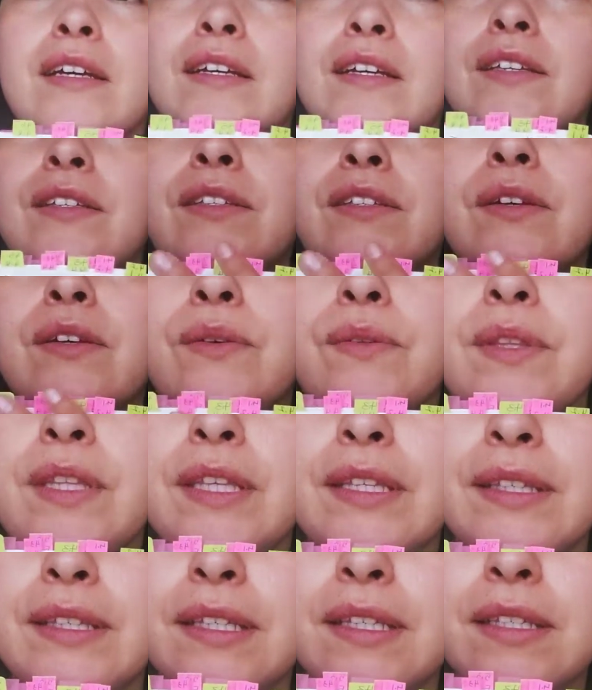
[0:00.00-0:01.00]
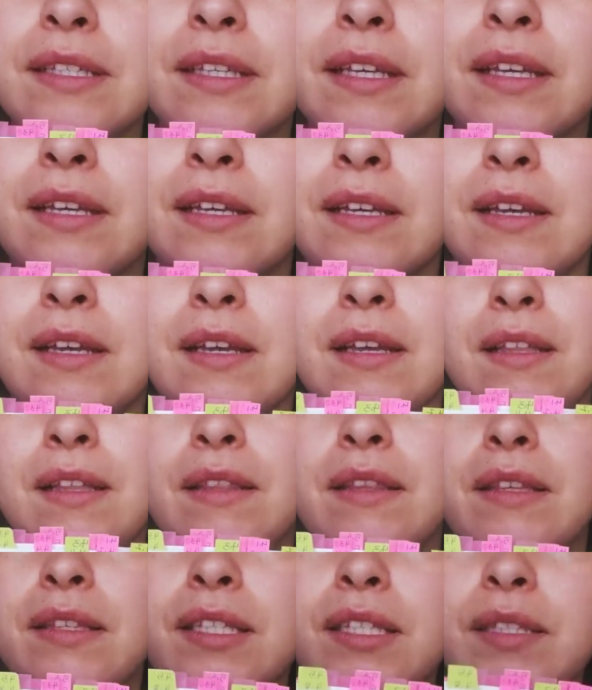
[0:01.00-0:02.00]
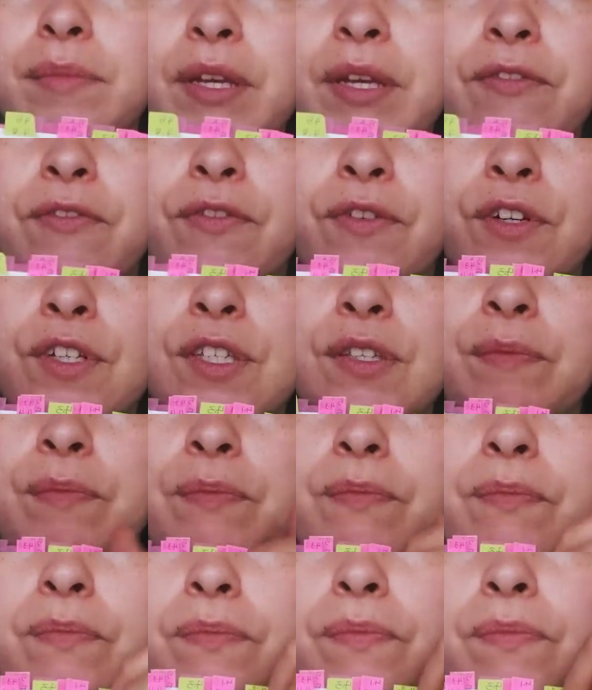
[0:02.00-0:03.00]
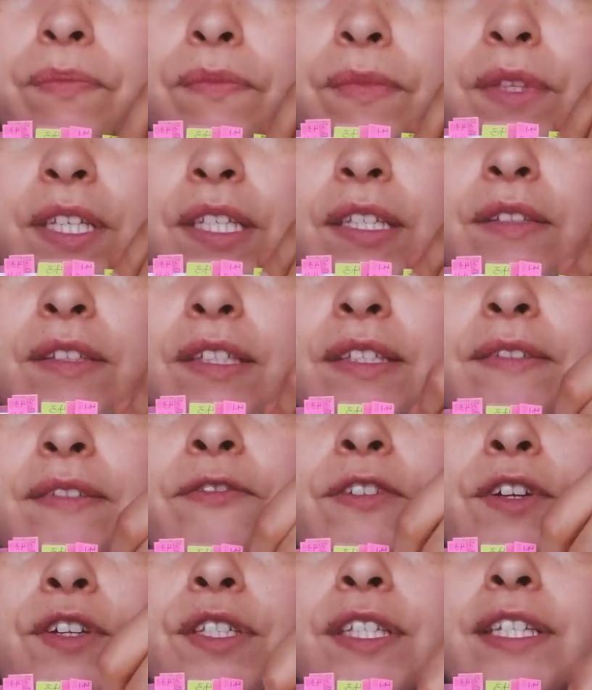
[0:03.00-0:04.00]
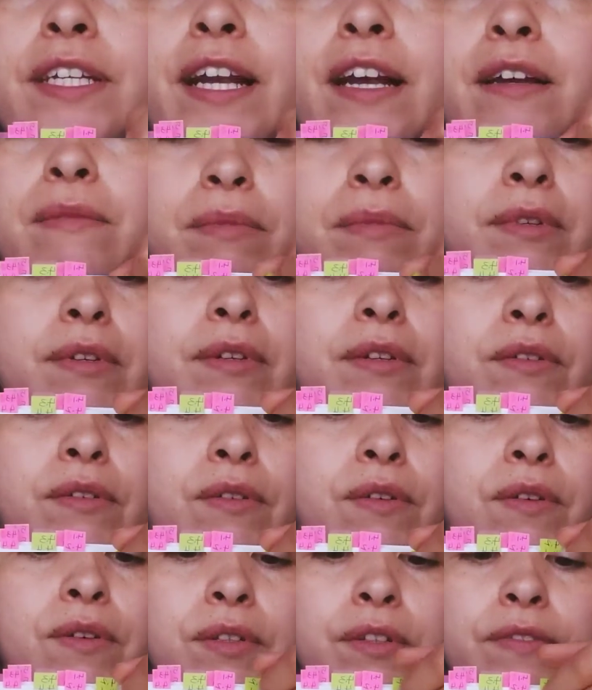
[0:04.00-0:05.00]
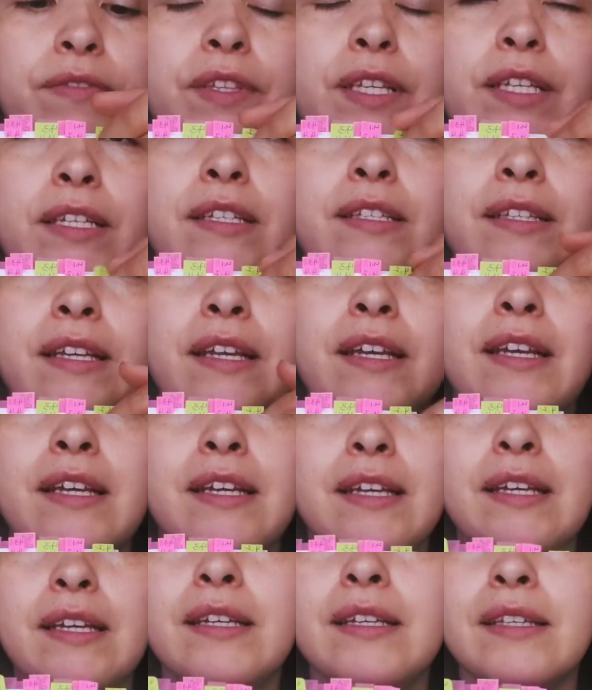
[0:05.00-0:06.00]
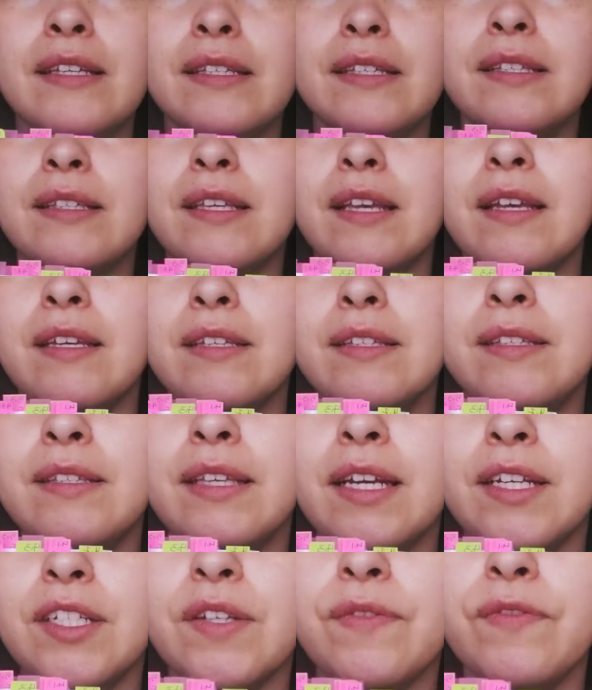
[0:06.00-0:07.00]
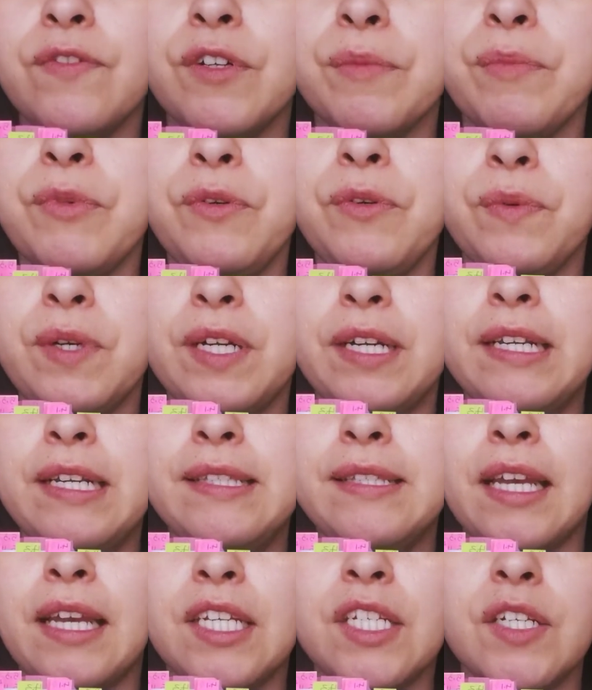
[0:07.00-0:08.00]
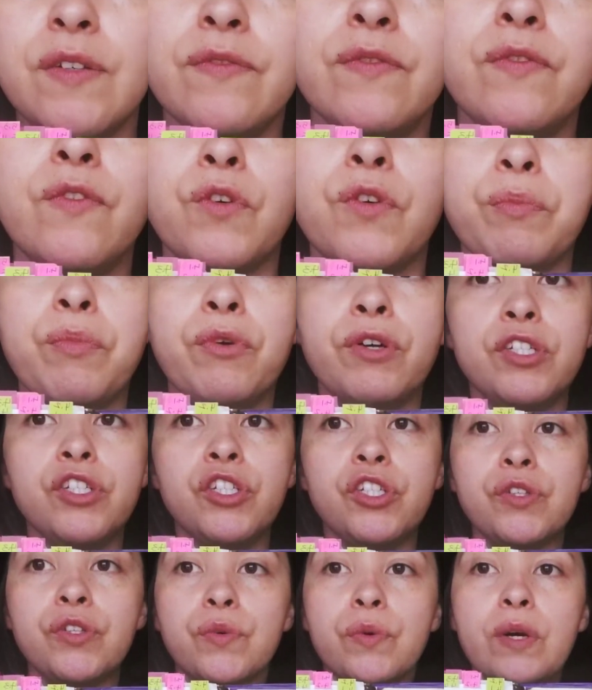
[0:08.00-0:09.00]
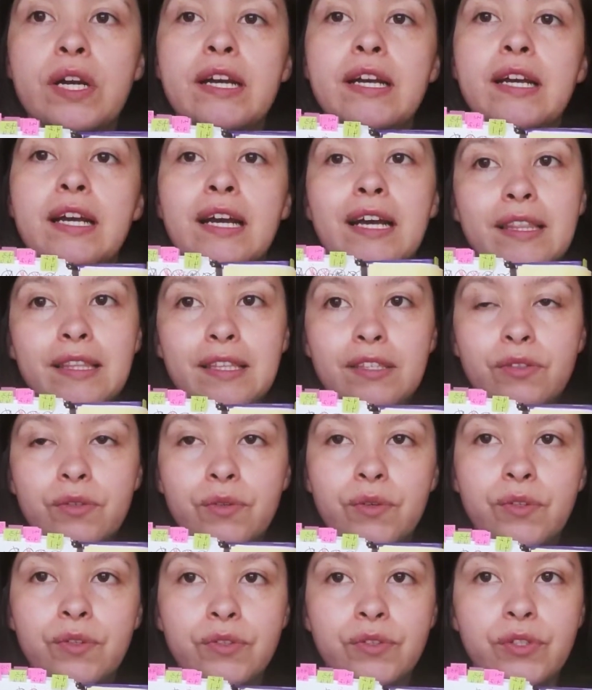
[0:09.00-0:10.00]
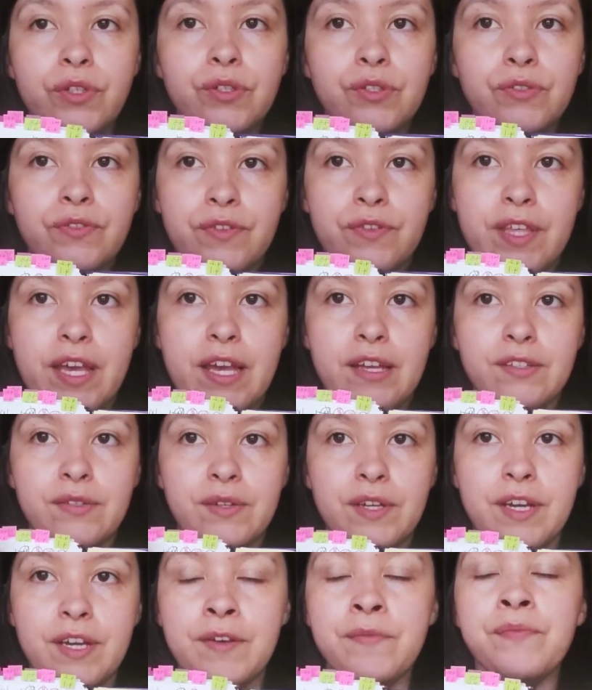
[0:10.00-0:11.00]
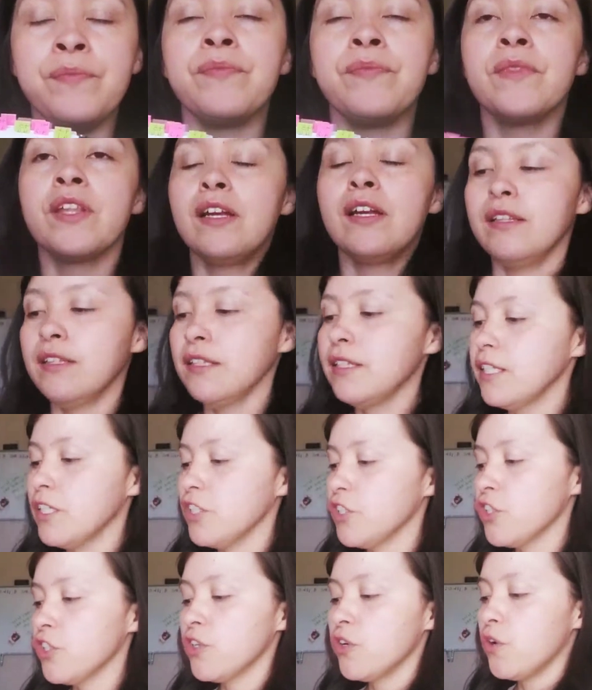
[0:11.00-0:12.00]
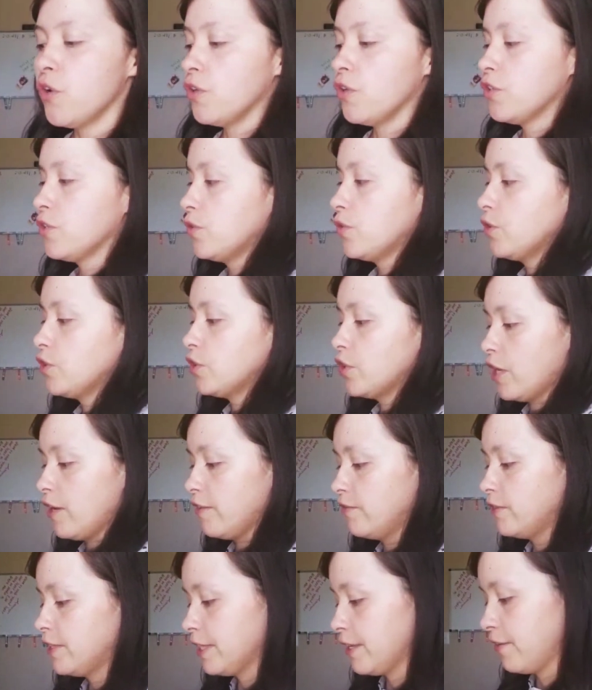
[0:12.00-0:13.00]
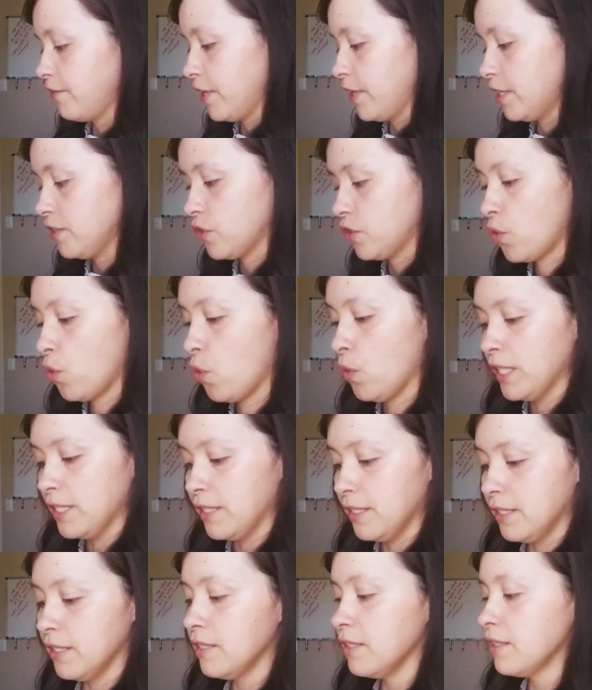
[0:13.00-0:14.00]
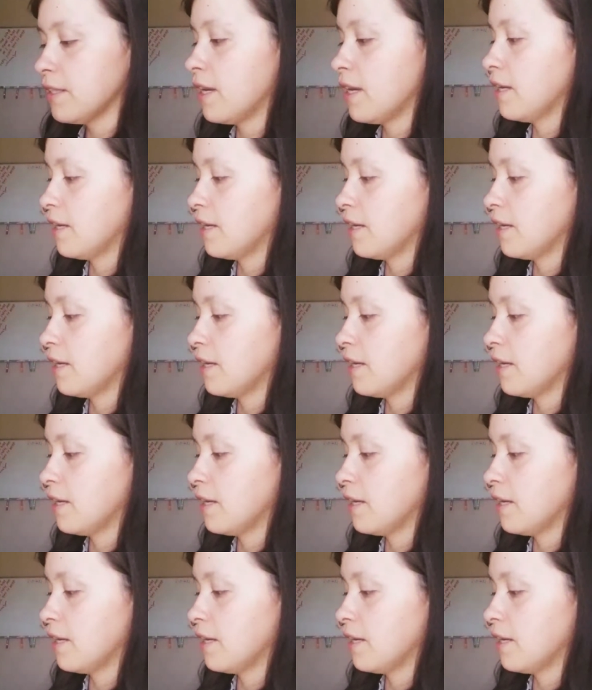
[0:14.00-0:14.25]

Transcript: So this is my first tab. All of this is section 4.1 and section 4.2. And these are all the notes for that, okay? This teacher also loved giving us quizzes.